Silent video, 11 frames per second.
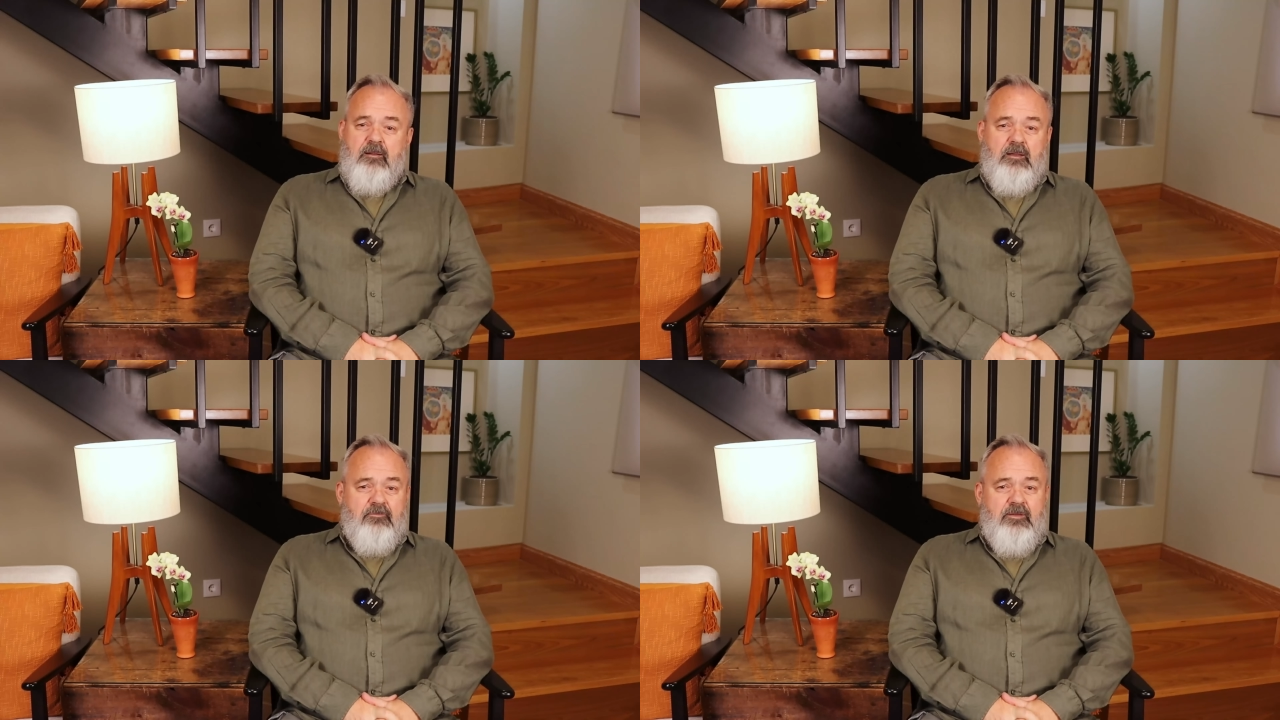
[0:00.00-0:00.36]

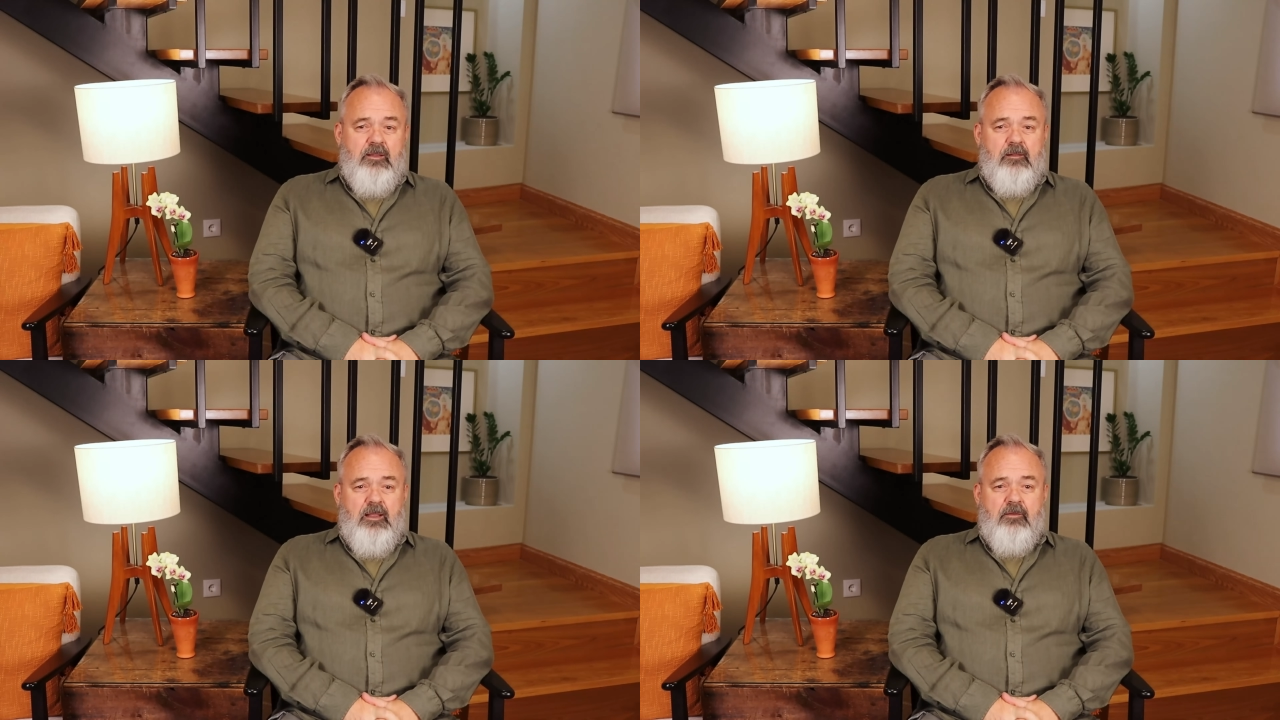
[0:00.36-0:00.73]

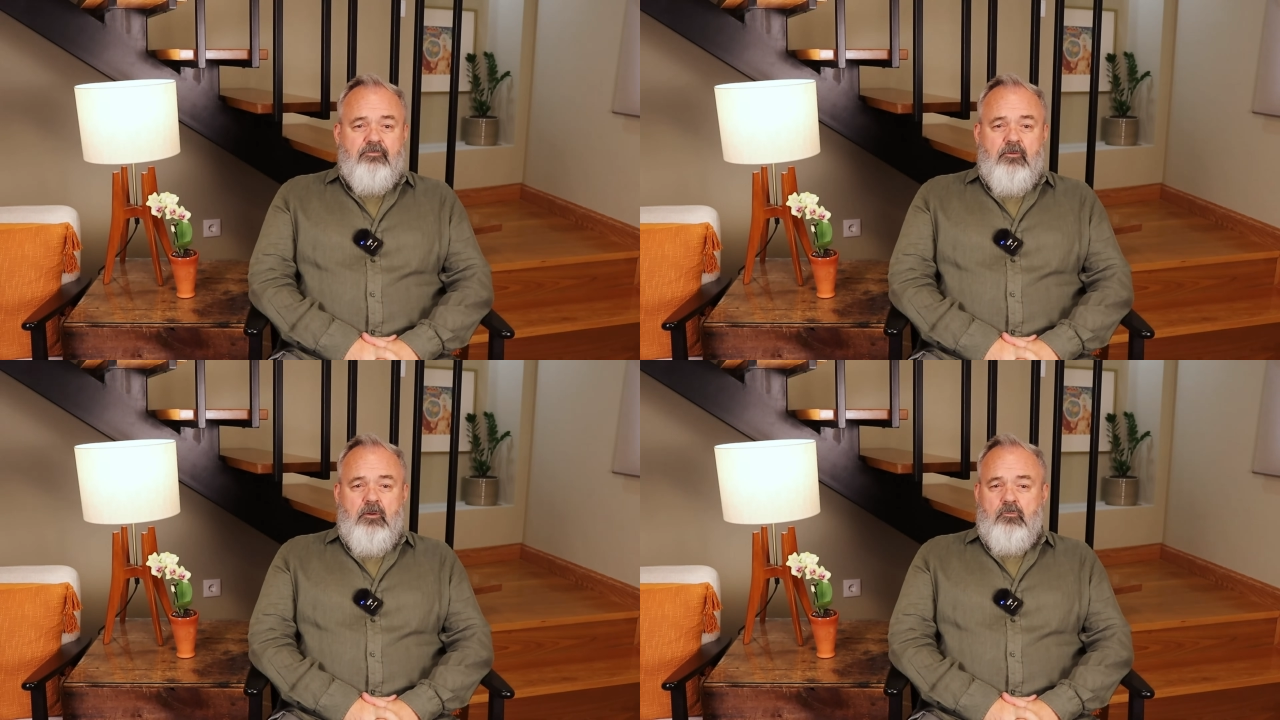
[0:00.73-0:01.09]
living a
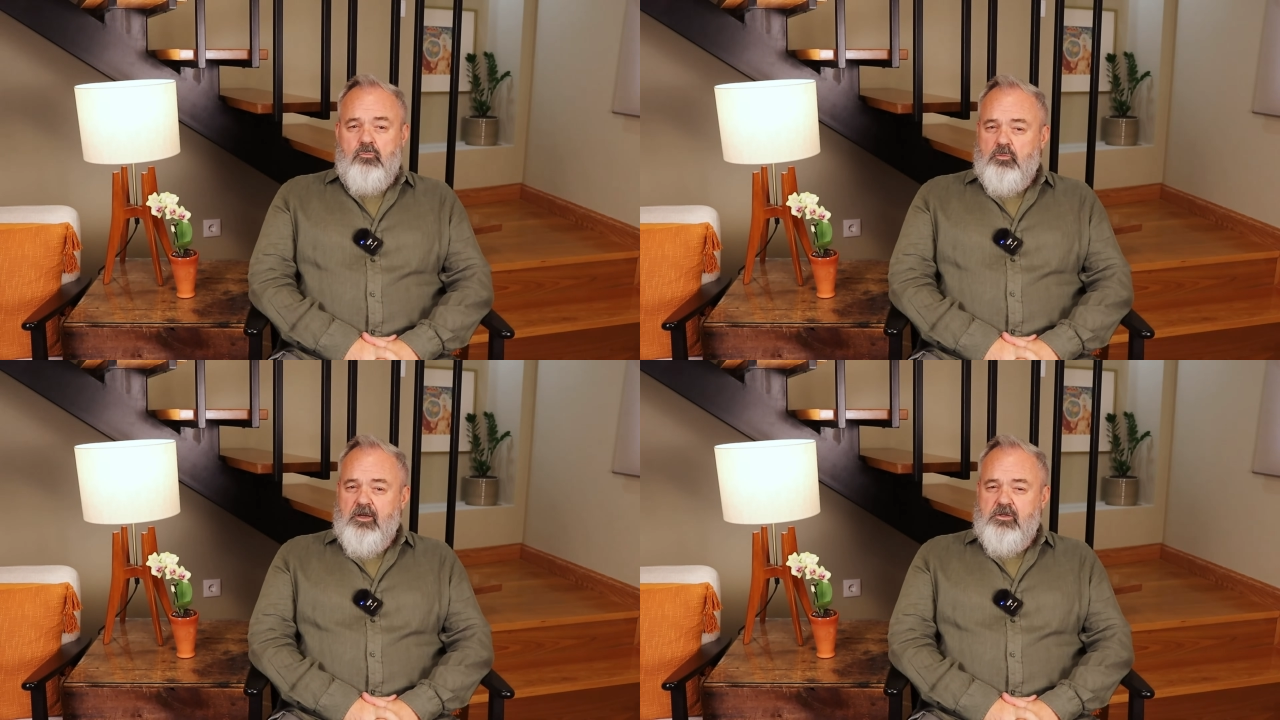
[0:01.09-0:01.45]
life
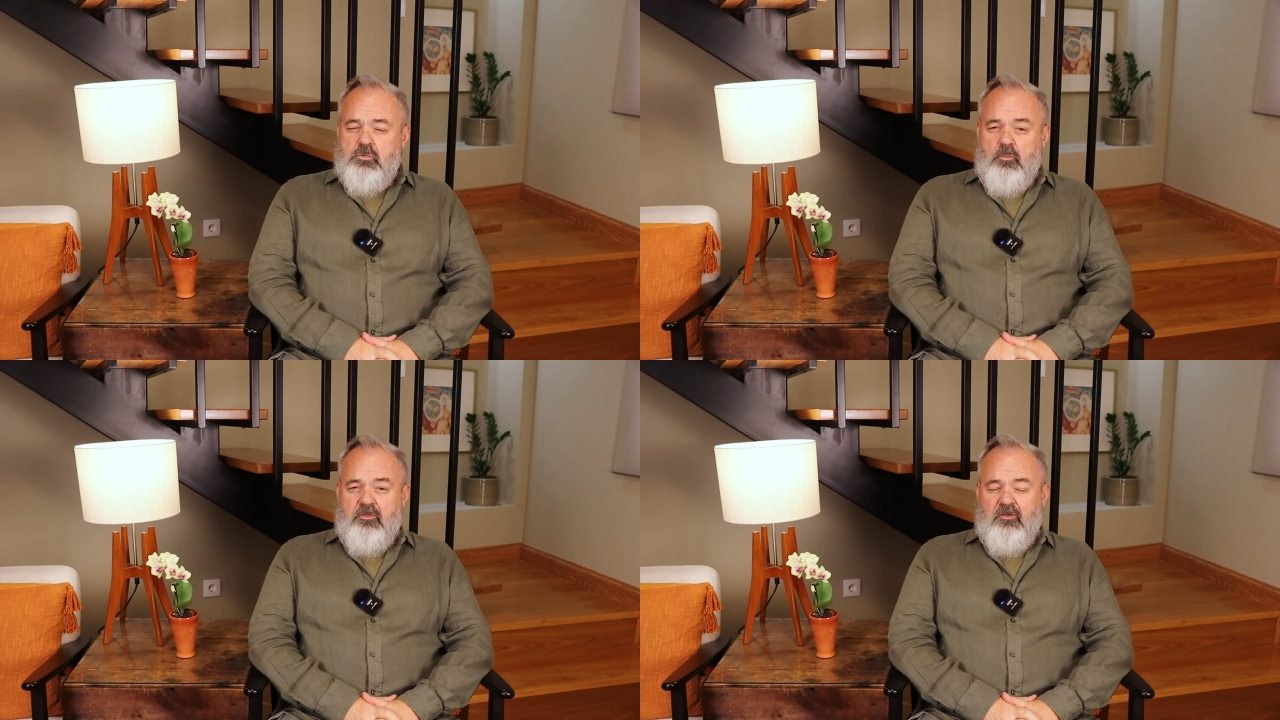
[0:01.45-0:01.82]

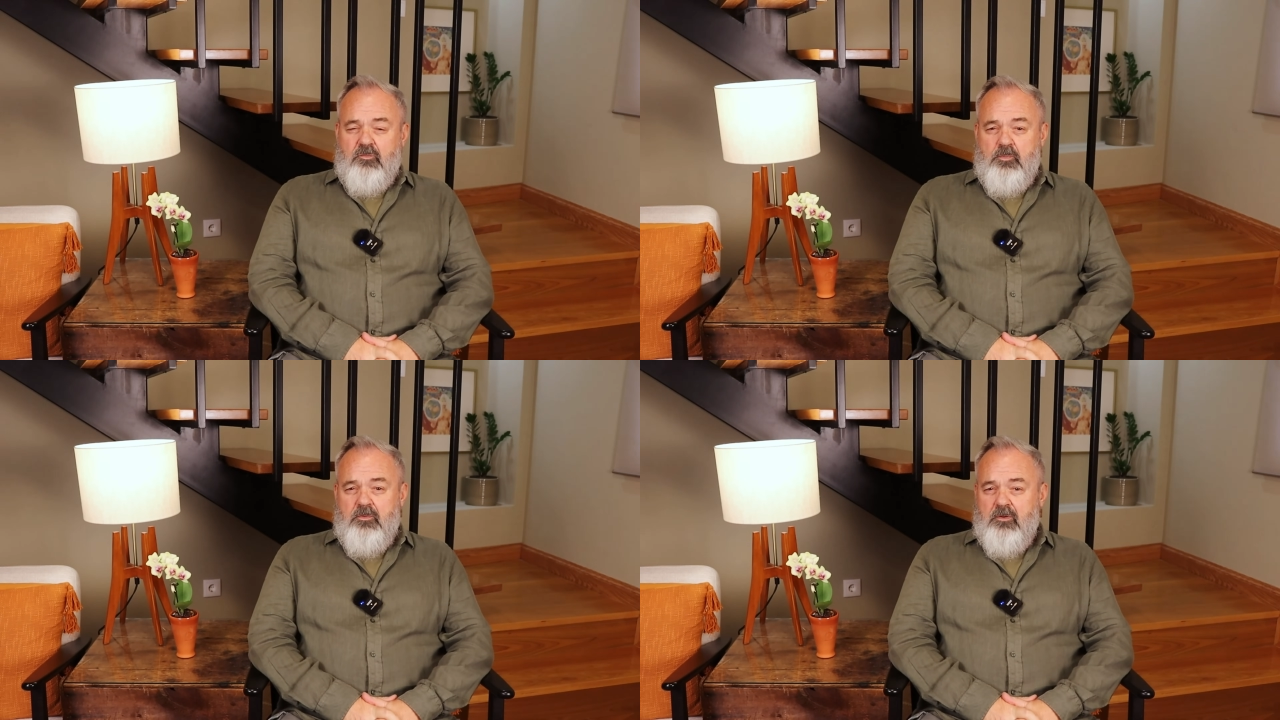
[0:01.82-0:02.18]
rich with
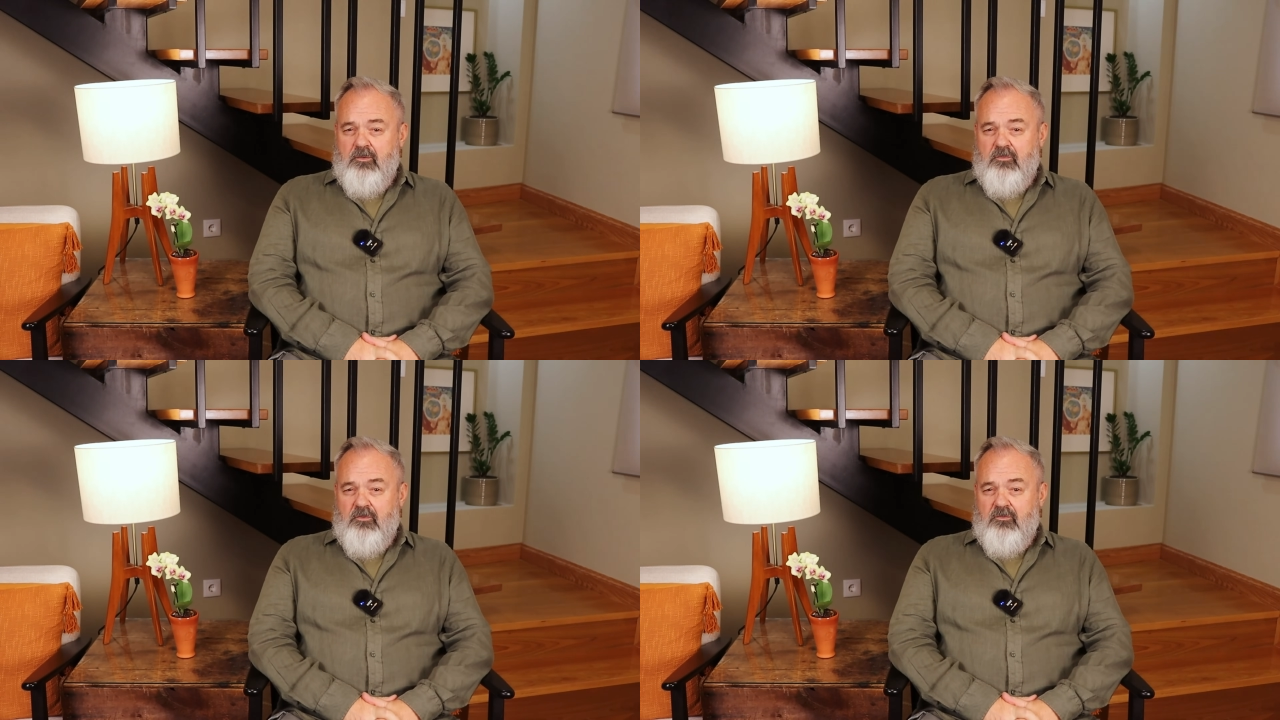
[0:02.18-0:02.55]

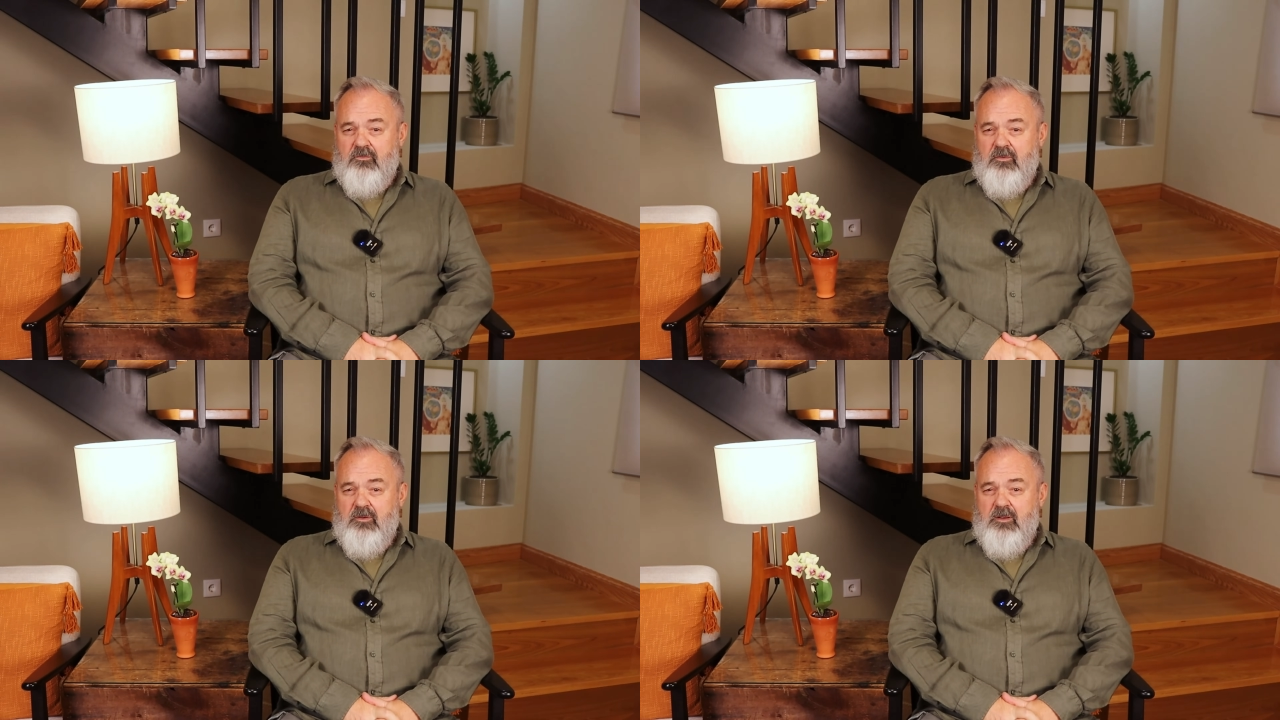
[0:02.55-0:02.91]

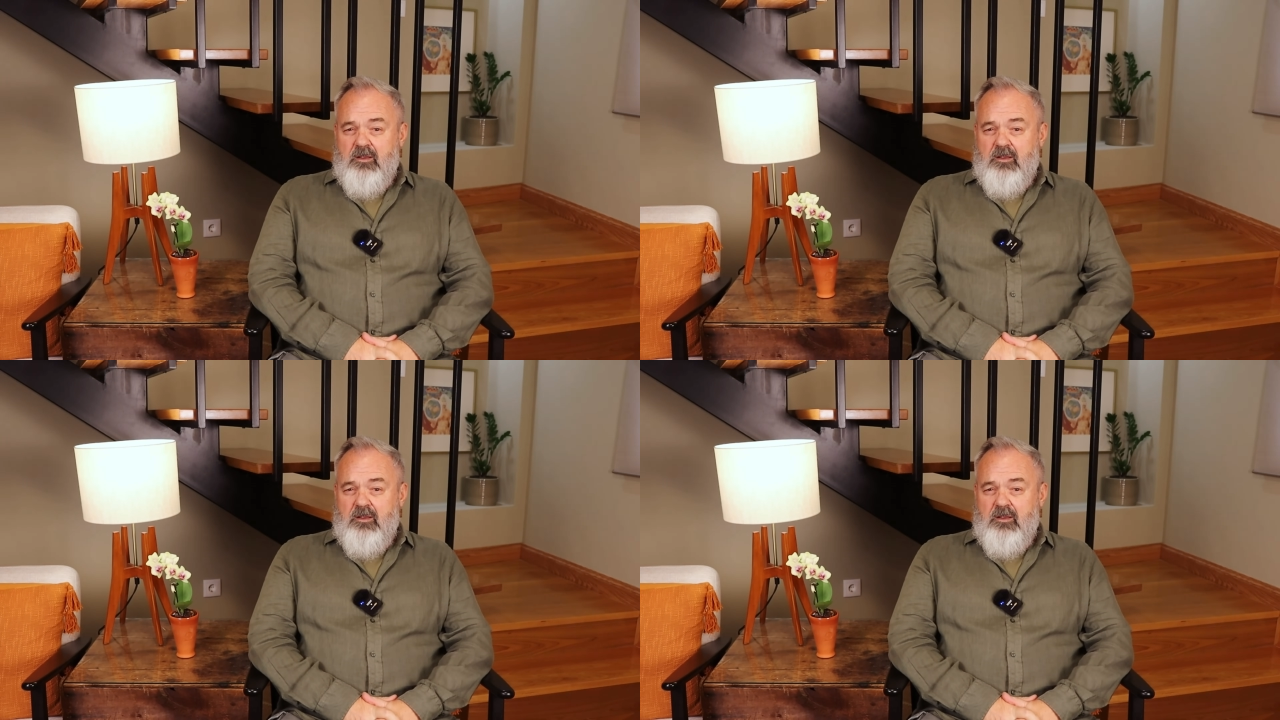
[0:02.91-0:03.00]
experiences,